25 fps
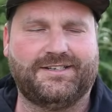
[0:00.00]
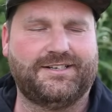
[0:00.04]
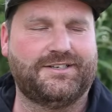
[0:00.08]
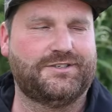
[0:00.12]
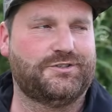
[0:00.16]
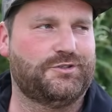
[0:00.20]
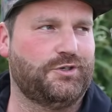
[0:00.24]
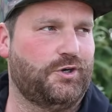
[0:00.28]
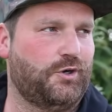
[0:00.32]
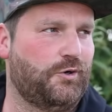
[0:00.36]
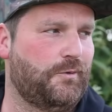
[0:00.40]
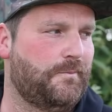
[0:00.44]

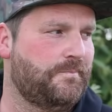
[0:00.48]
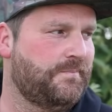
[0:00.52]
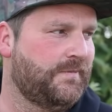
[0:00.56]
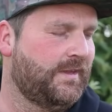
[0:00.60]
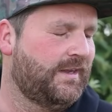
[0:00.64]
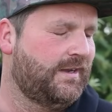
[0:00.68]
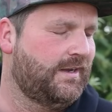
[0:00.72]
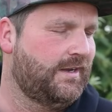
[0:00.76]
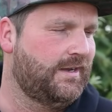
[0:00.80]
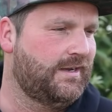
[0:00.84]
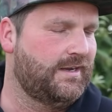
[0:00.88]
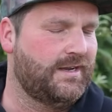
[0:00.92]
So
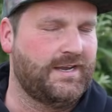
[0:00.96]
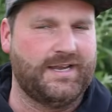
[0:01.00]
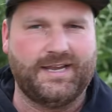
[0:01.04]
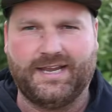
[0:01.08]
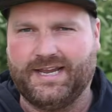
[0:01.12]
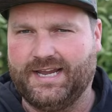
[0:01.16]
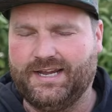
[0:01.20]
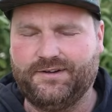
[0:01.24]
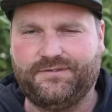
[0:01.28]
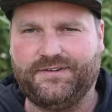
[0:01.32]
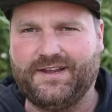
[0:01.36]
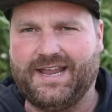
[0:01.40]

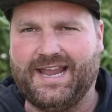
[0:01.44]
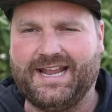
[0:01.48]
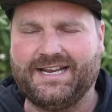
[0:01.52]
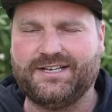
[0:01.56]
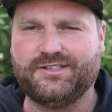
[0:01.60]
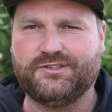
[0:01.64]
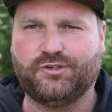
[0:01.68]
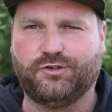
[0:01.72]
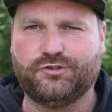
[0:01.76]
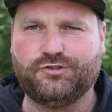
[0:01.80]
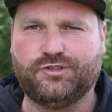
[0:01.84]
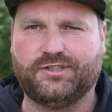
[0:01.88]
if it
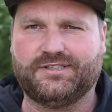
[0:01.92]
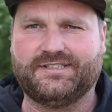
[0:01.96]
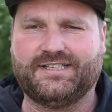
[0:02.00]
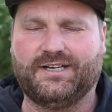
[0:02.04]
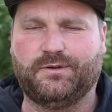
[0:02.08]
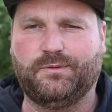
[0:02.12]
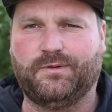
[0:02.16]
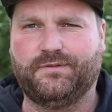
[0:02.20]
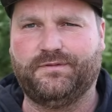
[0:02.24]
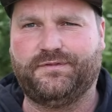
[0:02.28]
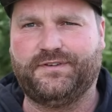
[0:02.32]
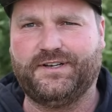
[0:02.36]
ends on just
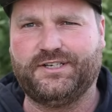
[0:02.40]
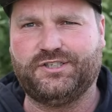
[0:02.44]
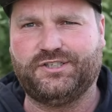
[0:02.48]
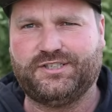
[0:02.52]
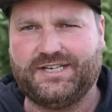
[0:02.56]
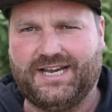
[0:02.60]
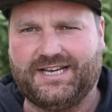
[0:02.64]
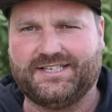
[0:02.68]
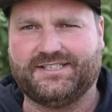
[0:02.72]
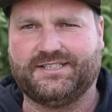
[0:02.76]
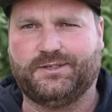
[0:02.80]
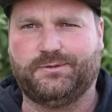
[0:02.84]
that one fish,
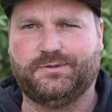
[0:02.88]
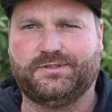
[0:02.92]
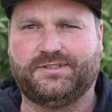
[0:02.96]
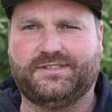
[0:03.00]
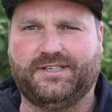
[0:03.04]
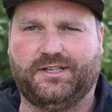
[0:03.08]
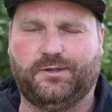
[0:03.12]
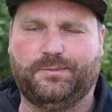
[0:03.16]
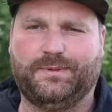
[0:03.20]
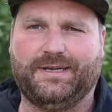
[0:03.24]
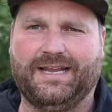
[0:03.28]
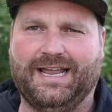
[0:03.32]
yes, I will
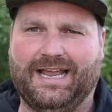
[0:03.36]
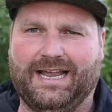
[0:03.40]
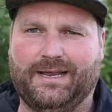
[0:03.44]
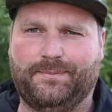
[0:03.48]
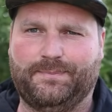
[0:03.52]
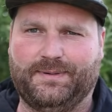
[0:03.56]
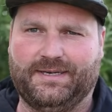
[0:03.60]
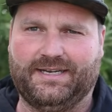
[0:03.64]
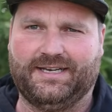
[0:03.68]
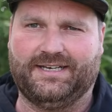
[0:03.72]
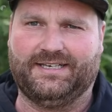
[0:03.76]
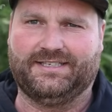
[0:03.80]
still be
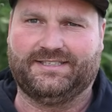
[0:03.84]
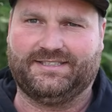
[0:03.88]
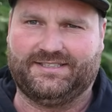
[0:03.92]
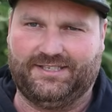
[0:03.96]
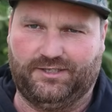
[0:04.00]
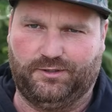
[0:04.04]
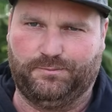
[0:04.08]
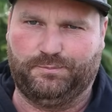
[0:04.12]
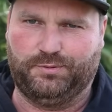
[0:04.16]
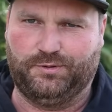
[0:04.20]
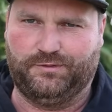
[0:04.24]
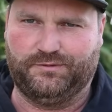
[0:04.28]
happy and it
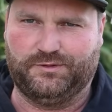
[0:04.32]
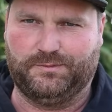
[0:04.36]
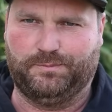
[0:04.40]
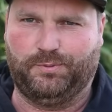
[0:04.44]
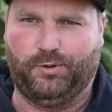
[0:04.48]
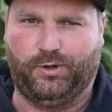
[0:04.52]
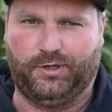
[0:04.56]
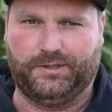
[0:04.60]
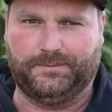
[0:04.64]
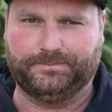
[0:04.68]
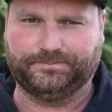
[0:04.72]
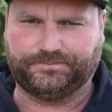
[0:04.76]
still proves the
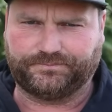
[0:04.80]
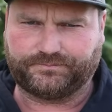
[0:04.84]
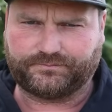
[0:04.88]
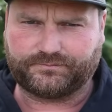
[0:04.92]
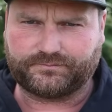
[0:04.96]
point.